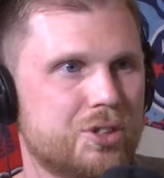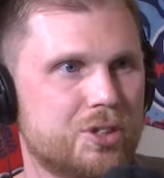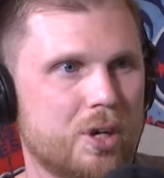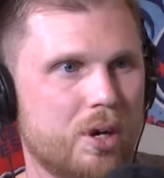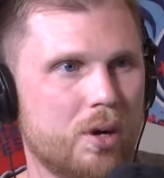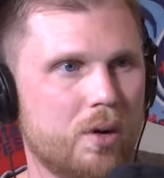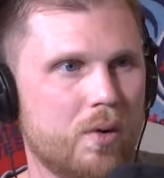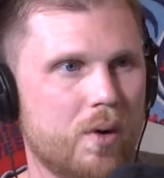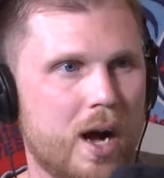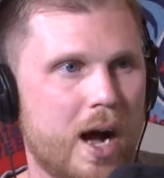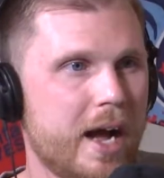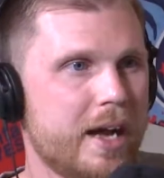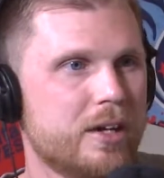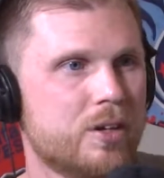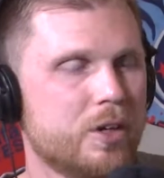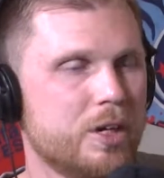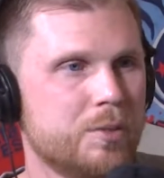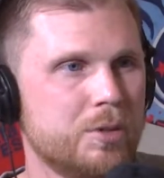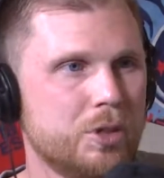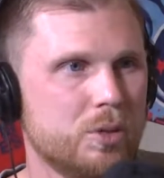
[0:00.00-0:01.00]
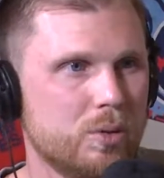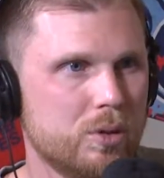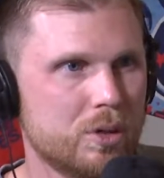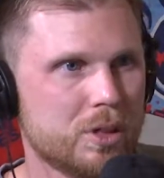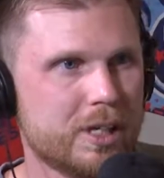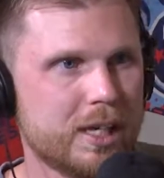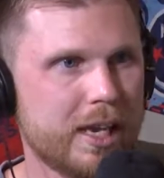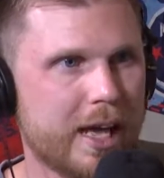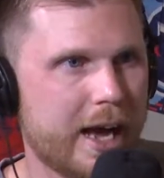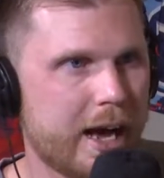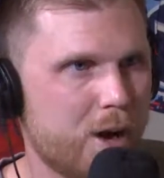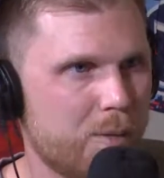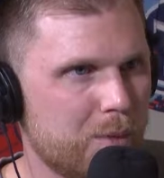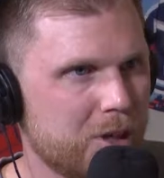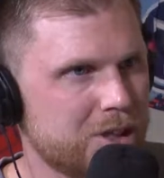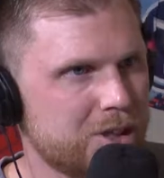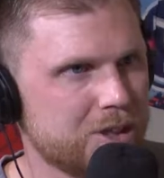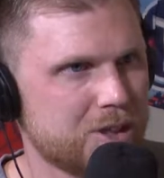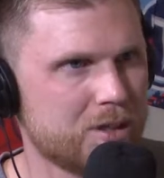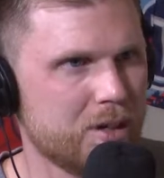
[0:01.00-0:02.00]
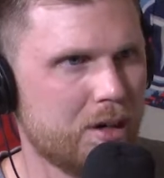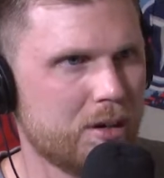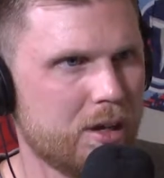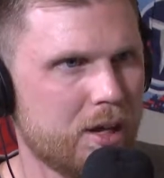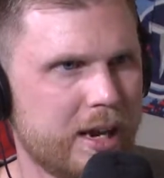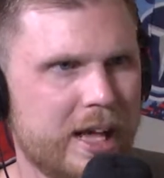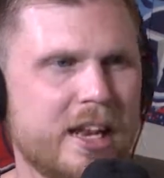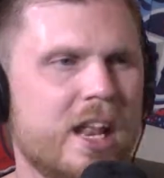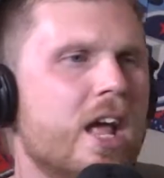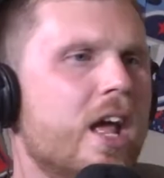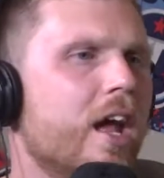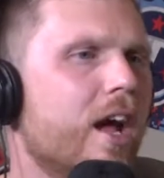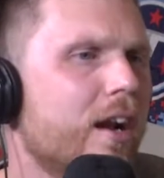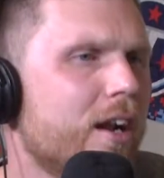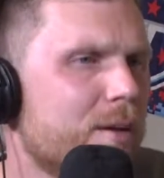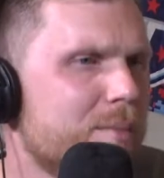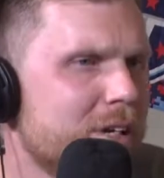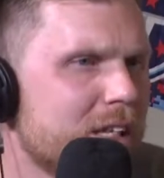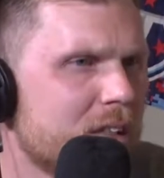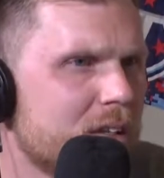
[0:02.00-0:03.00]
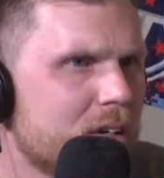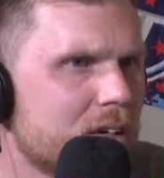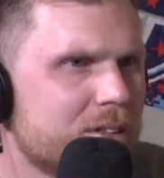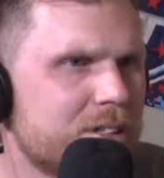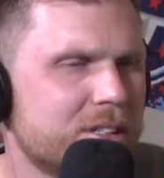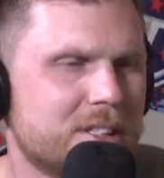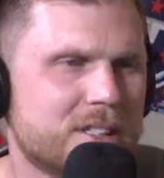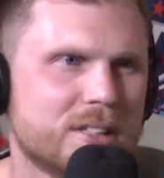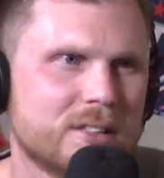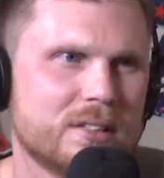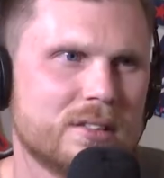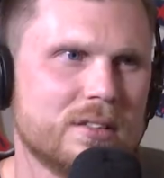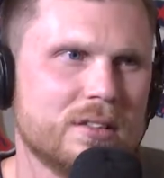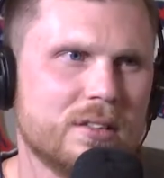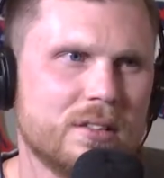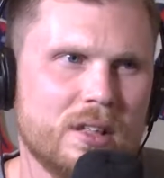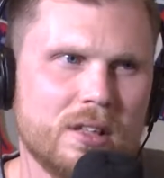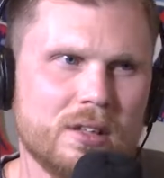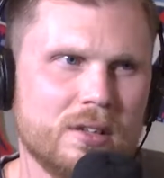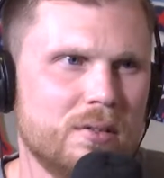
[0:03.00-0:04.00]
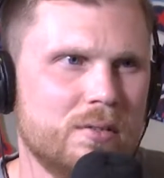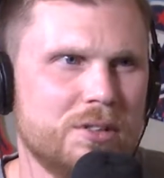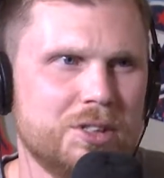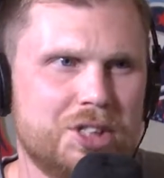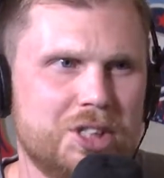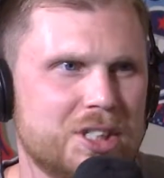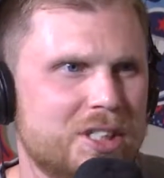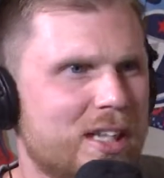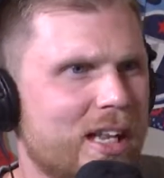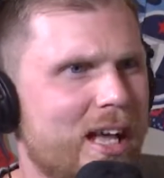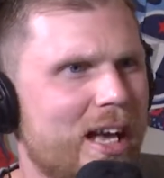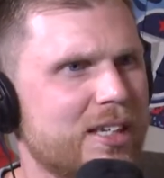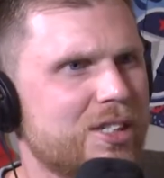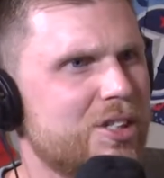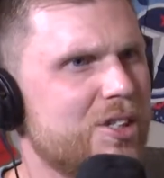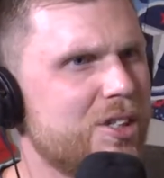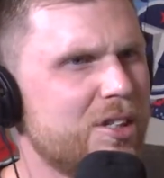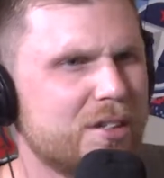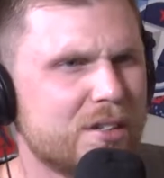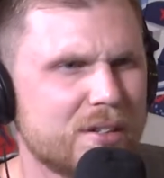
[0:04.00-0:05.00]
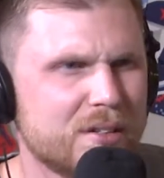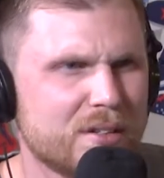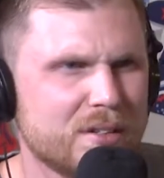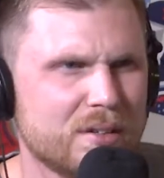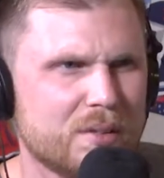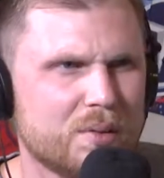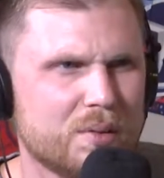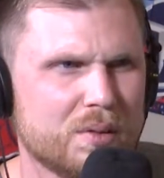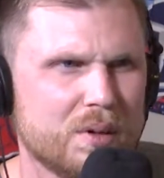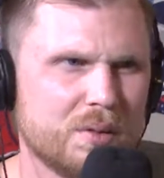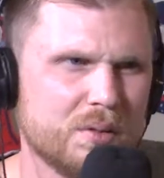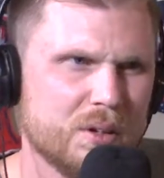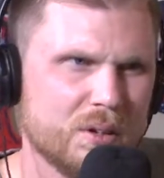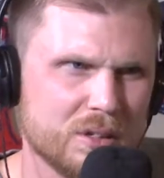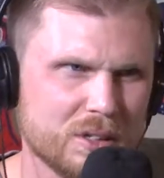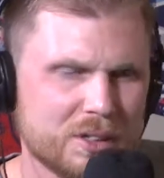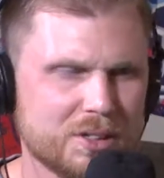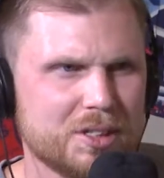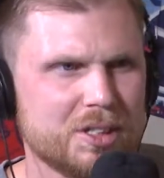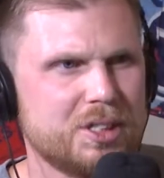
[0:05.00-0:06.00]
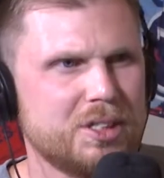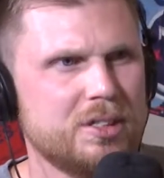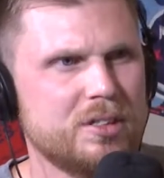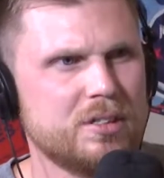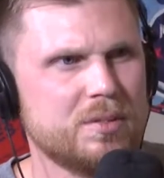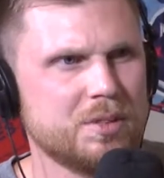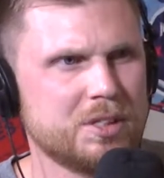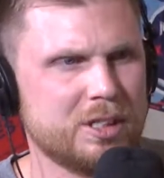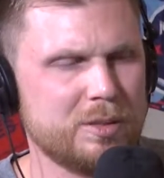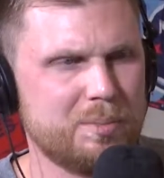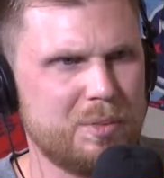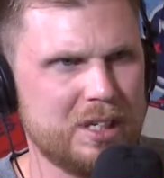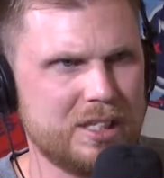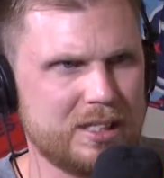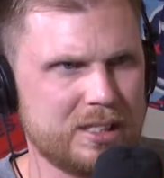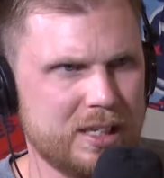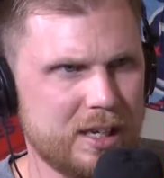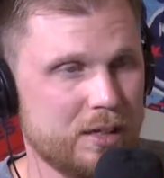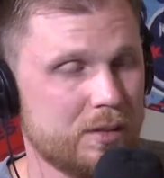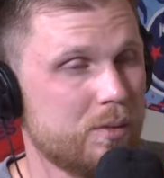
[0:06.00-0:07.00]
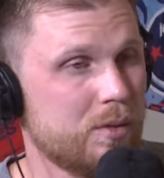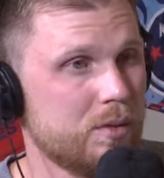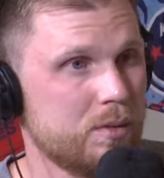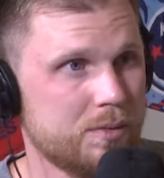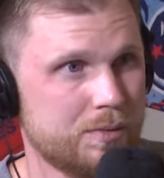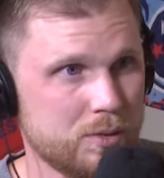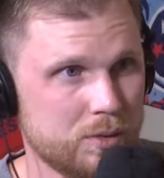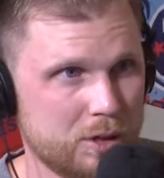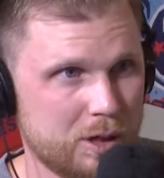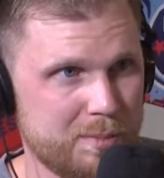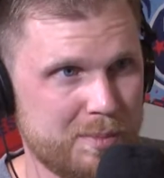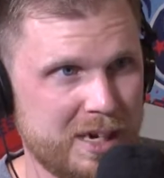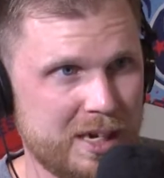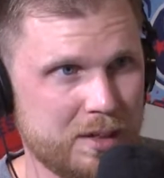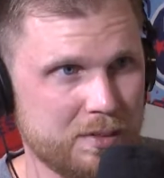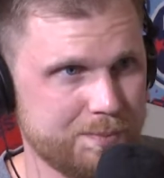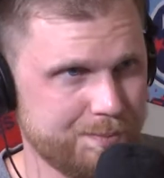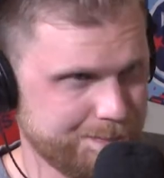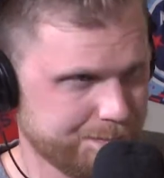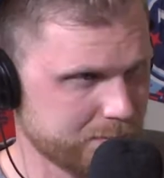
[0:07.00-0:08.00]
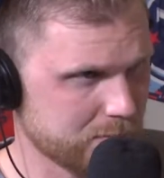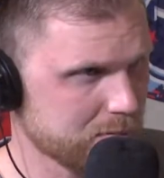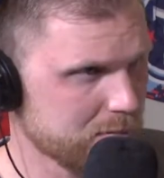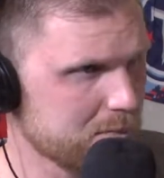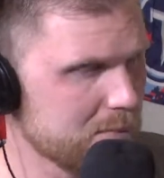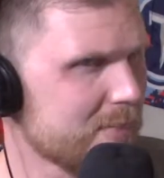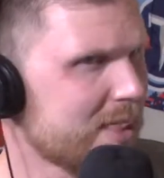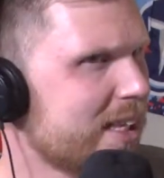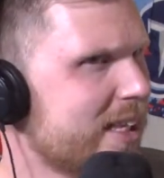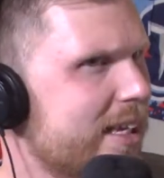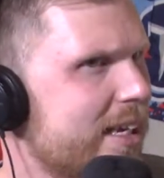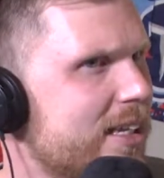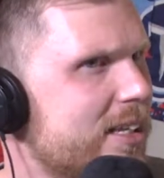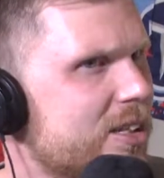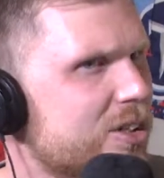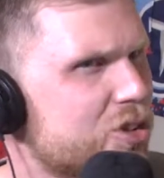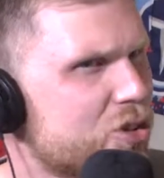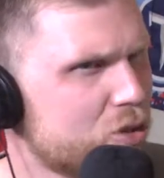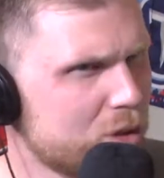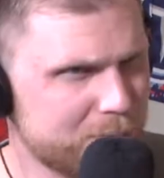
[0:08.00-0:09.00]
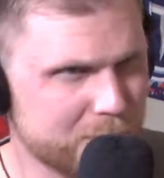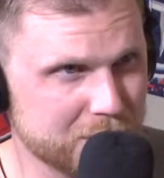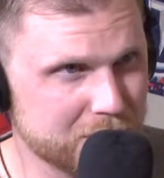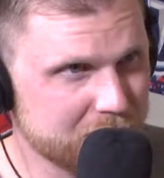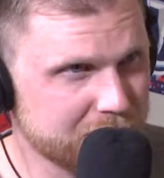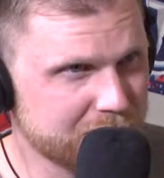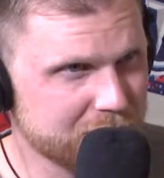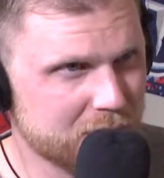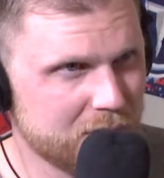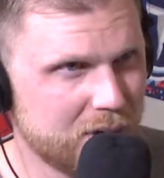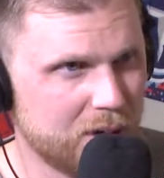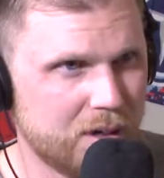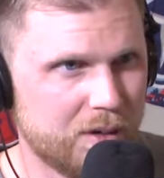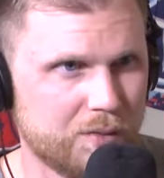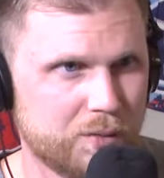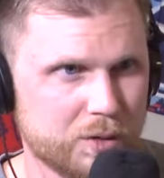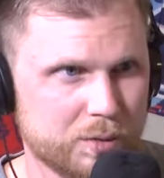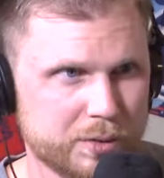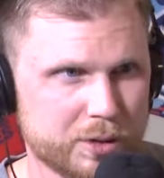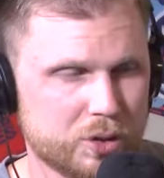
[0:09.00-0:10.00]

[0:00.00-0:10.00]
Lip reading: So I agree. When you look at how much has gone on, and I mean, look, this is just last year or earlier this year was the big scandal at Louisville about getting the strippers for